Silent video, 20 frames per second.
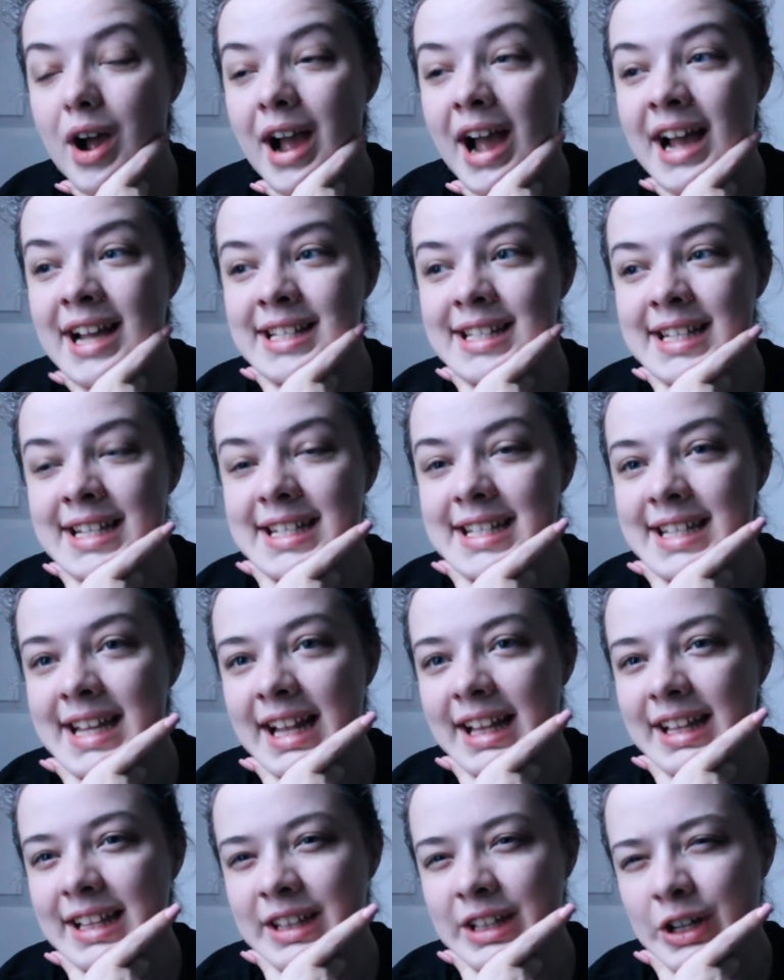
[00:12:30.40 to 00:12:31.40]
as he's
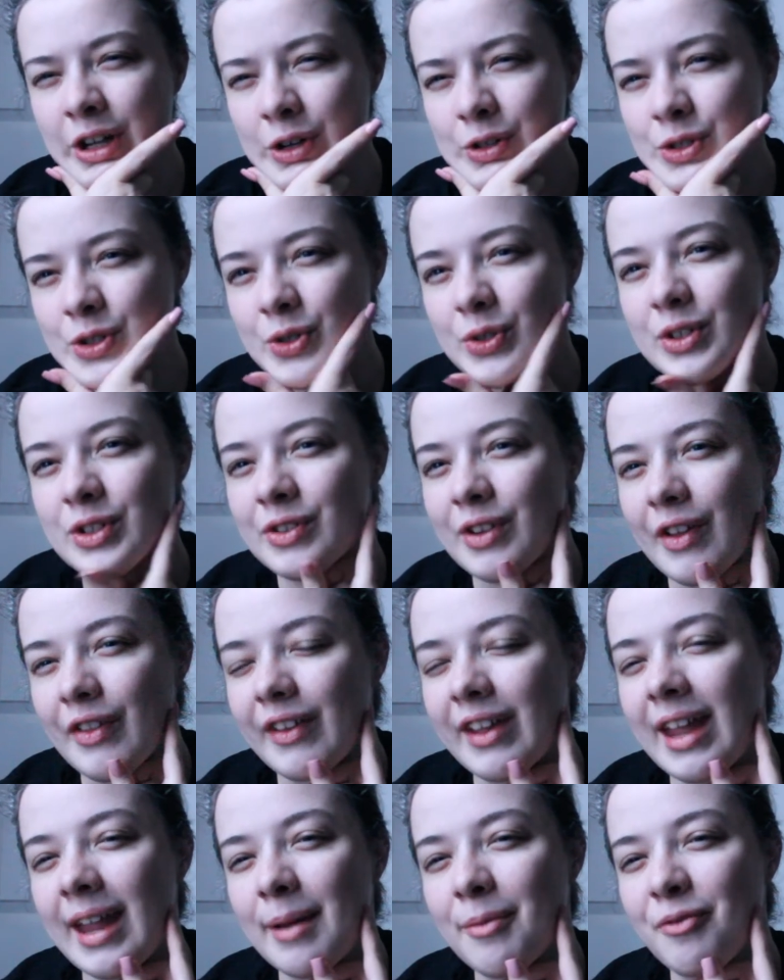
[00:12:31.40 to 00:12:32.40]
telling the ghost stories around
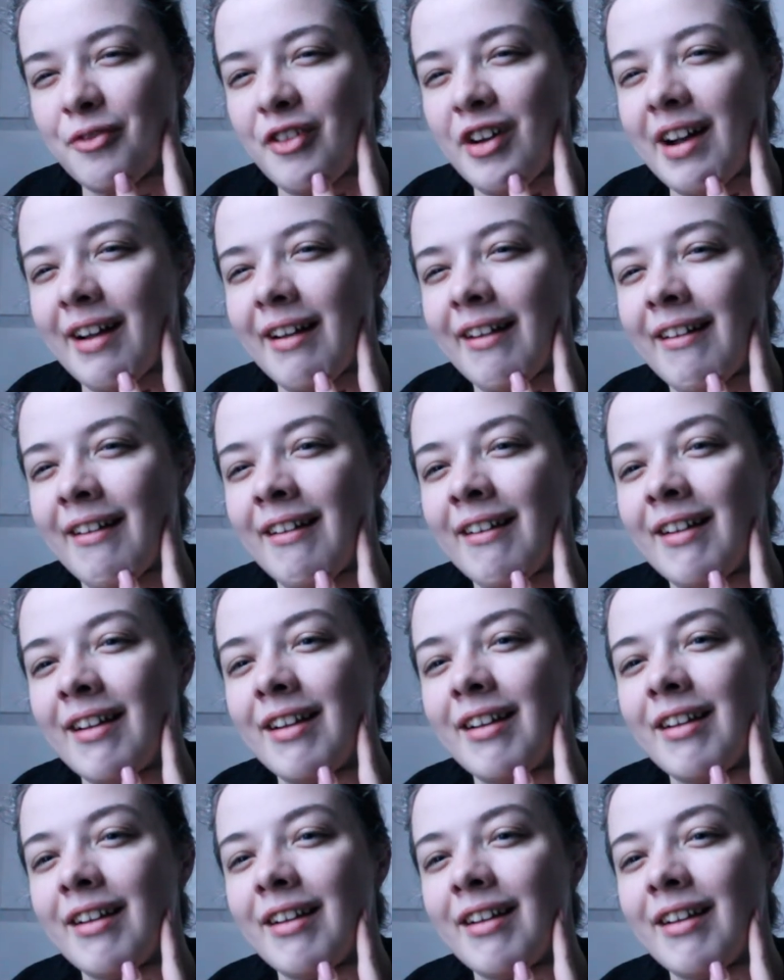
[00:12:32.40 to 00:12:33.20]
the campfire,